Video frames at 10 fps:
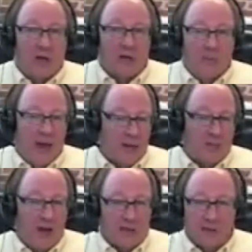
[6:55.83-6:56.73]
to
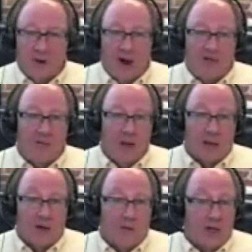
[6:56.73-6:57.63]
maximize their
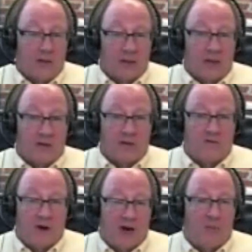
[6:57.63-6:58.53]
profitability, Rachel, and it's just
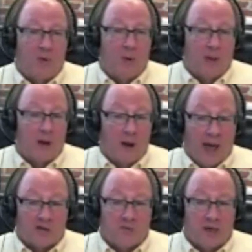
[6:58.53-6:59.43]
very important that all
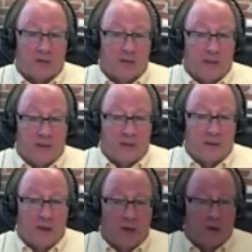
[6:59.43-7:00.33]
aspects of these
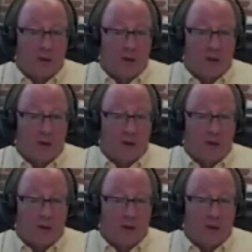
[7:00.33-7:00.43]
are